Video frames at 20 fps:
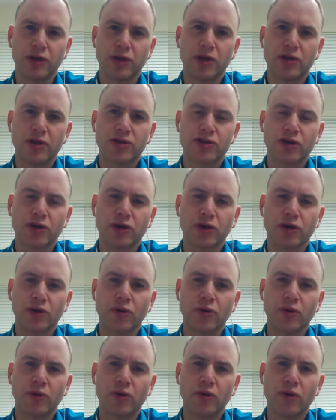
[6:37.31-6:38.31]
So
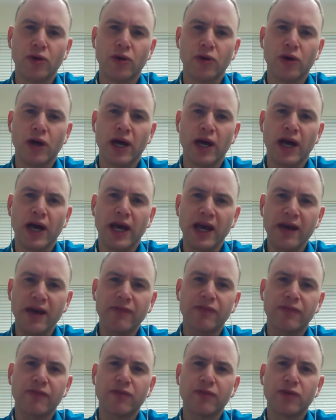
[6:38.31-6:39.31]

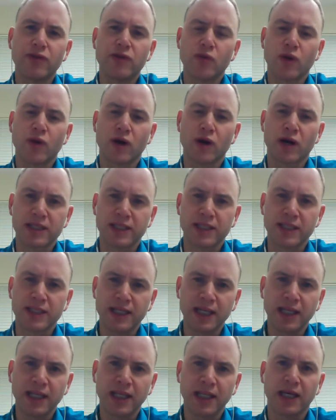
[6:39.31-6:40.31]
if you are
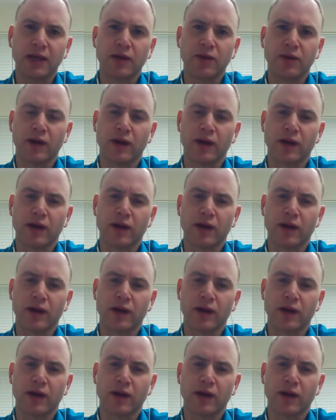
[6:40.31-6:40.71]
dealing with,